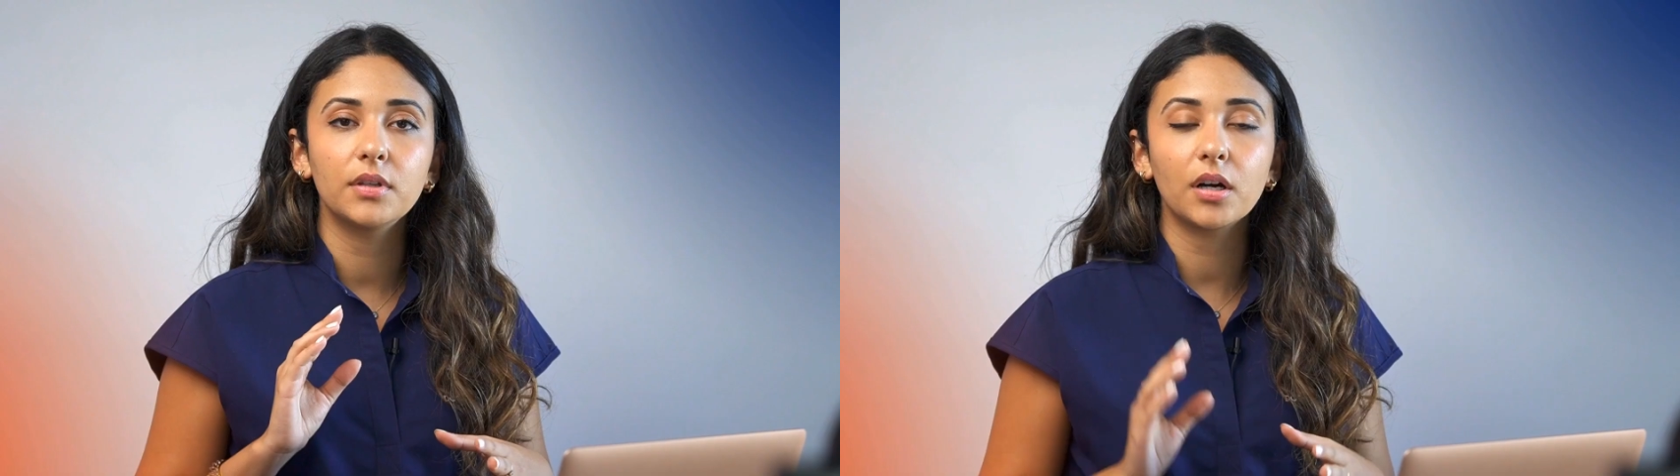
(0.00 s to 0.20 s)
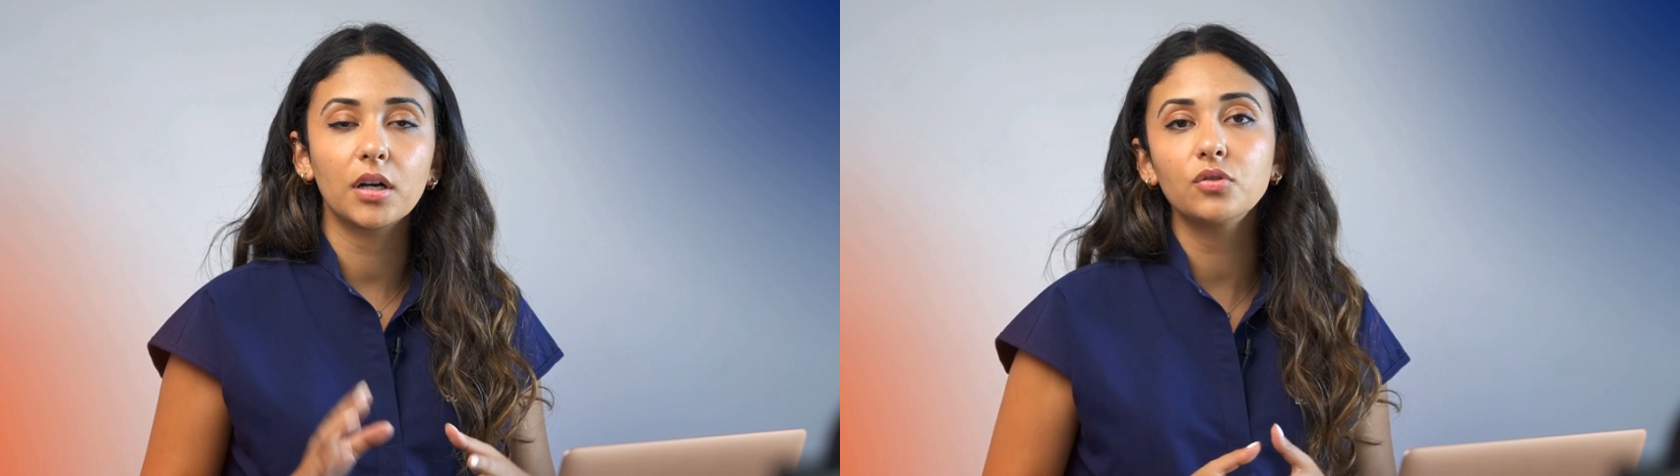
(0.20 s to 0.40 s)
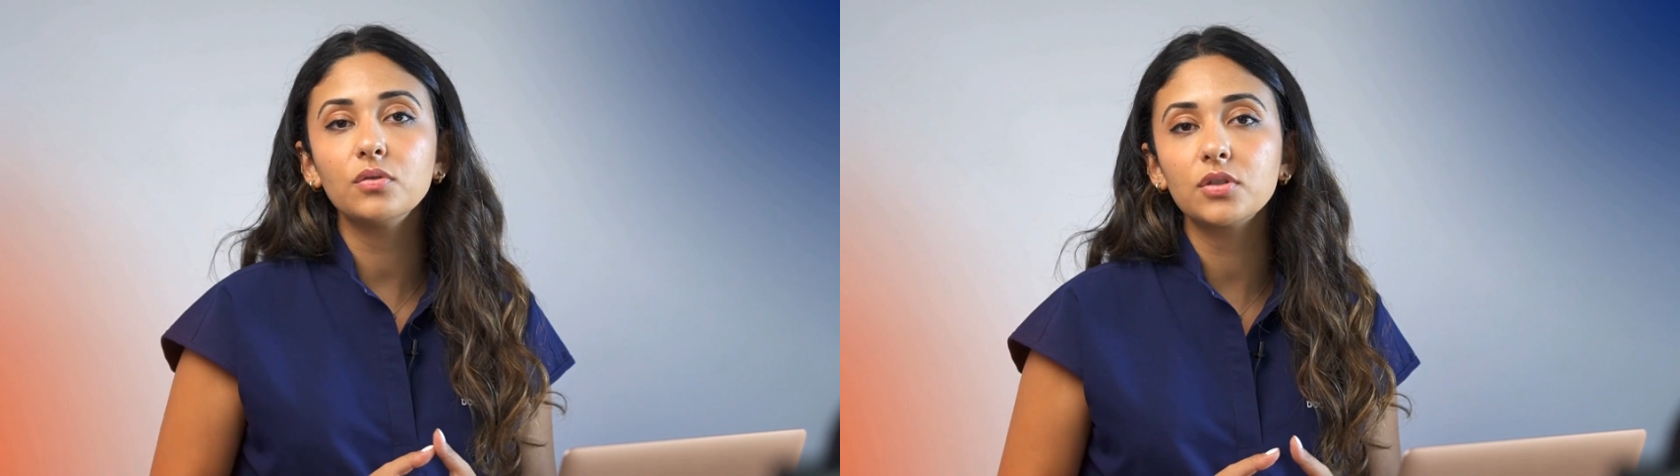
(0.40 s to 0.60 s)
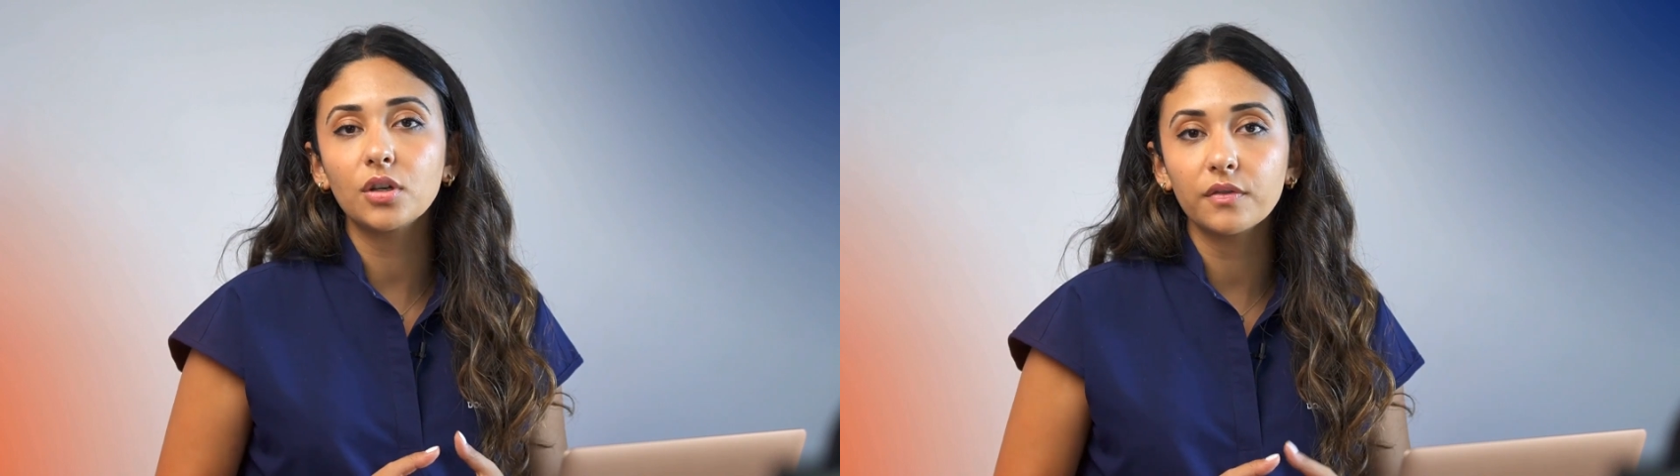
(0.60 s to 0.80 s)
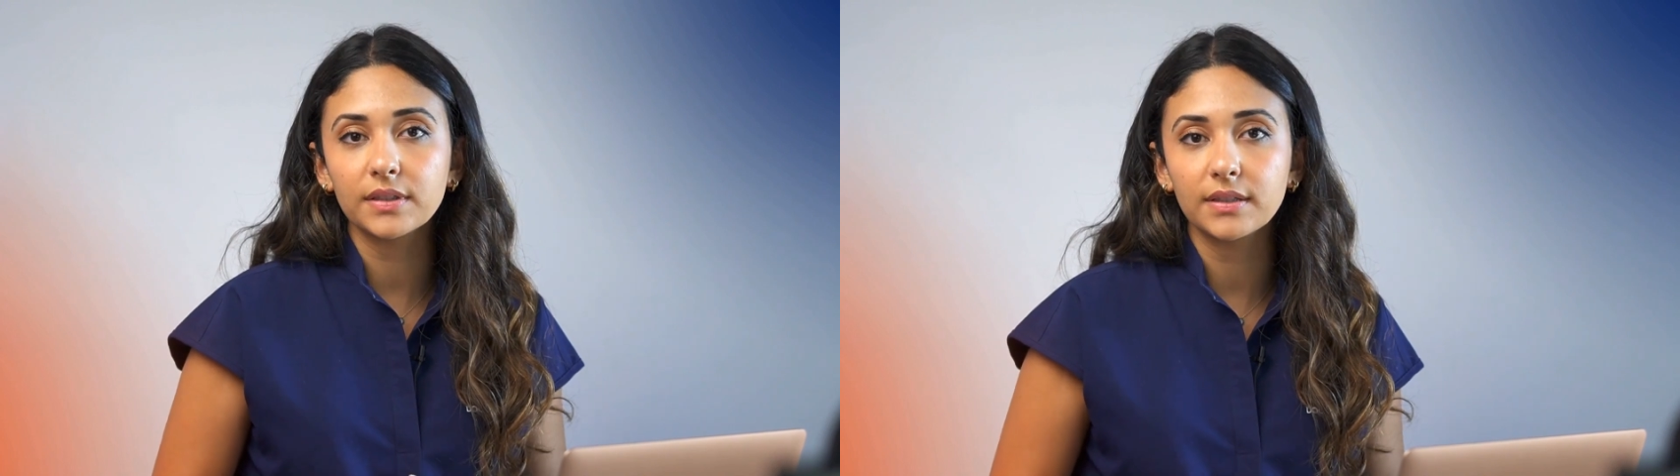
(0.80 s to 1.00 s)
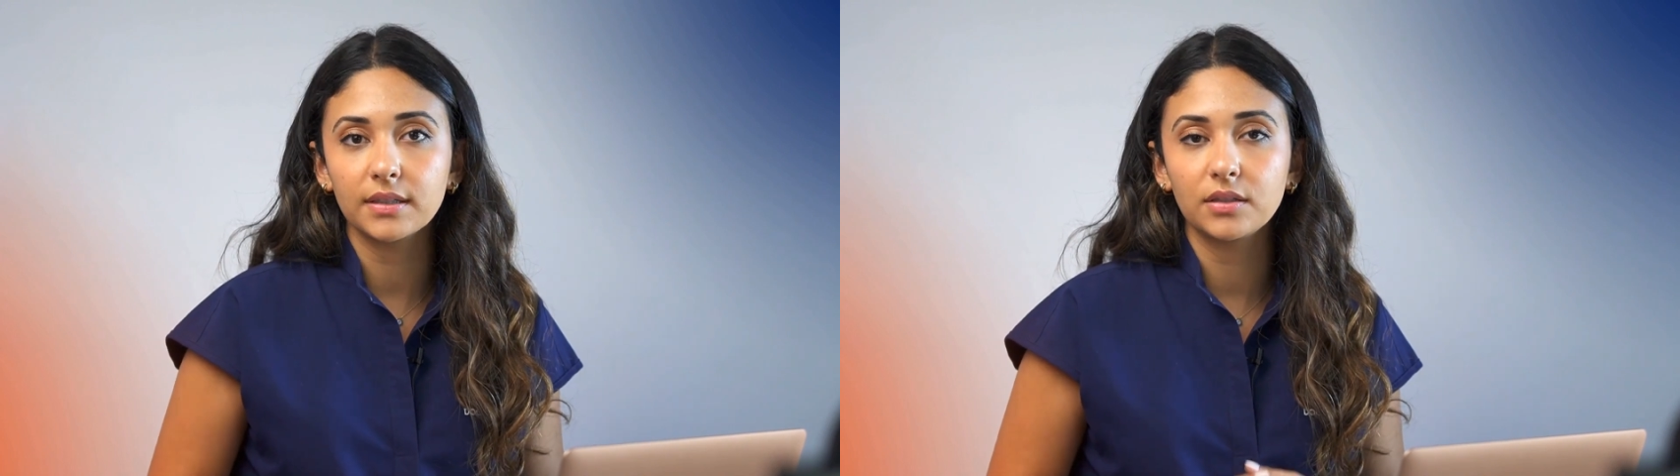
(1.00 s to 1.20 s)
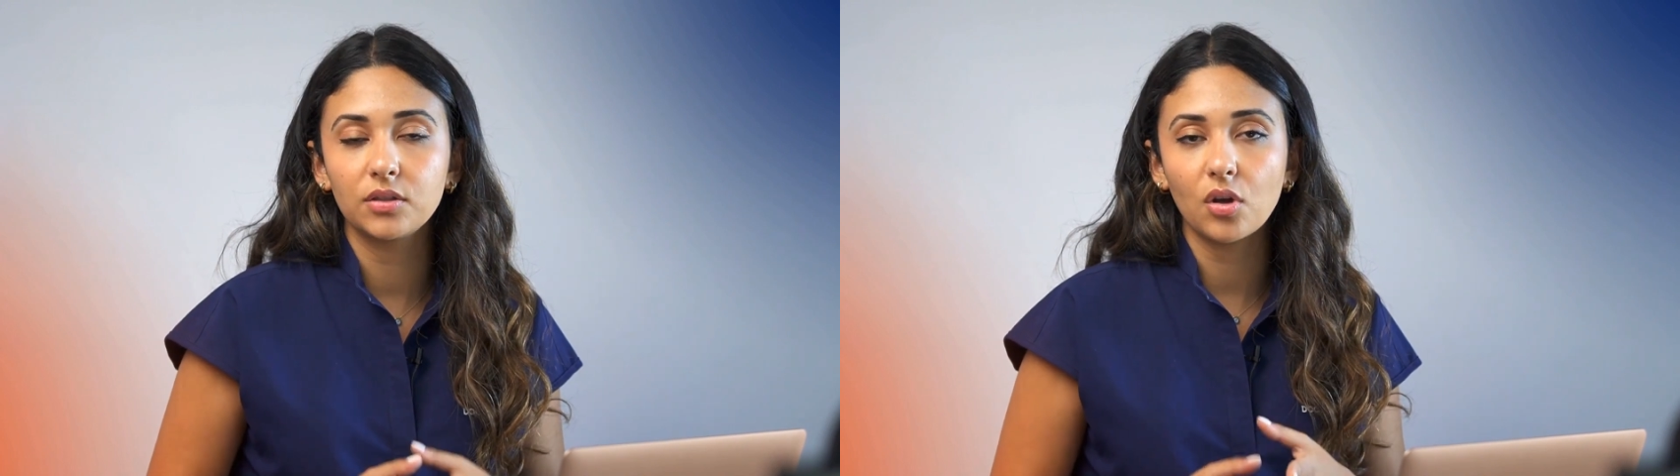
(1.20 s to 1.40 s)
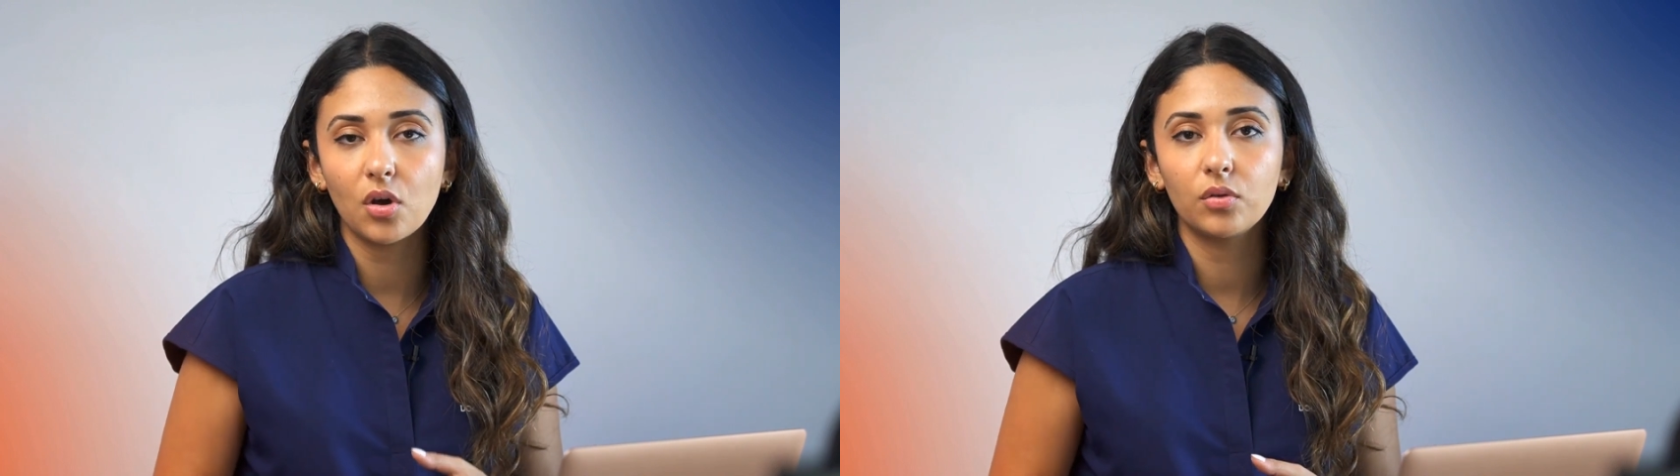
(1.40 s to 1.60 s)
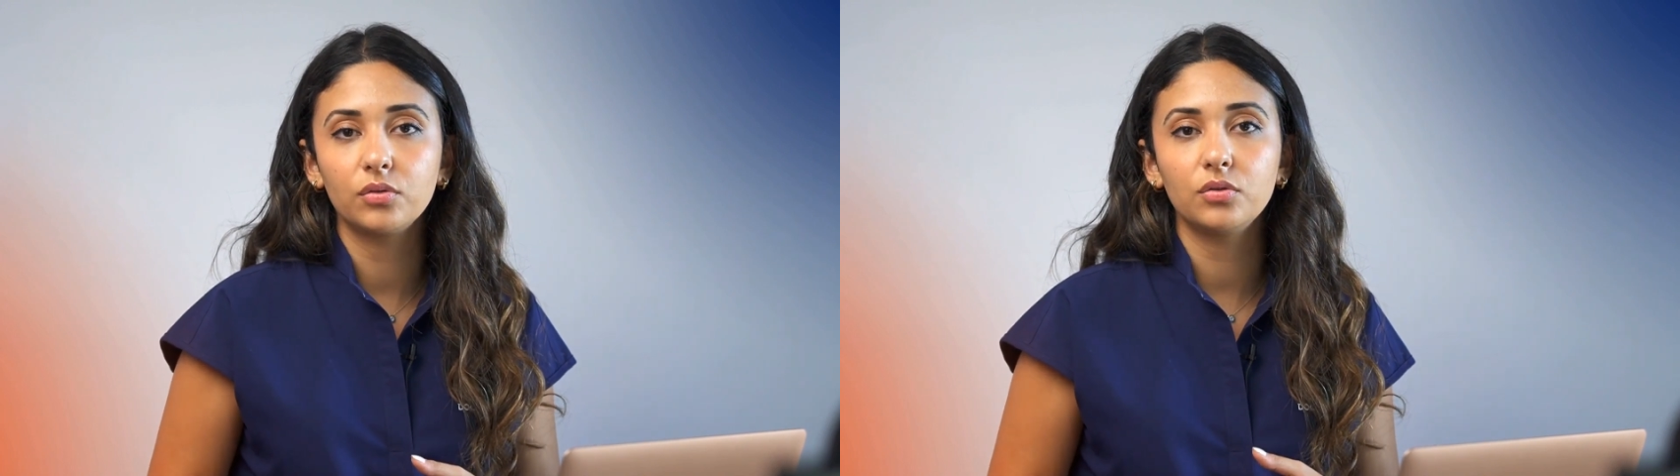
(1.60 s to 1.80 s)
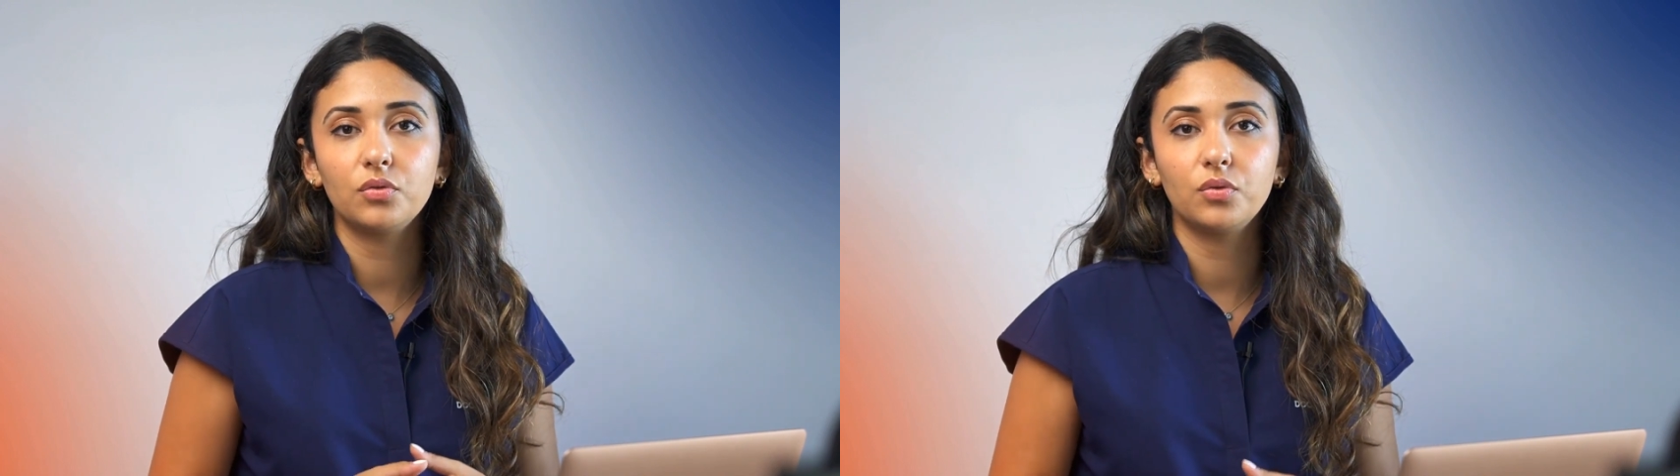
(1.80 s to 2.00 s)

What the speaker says: There are two services known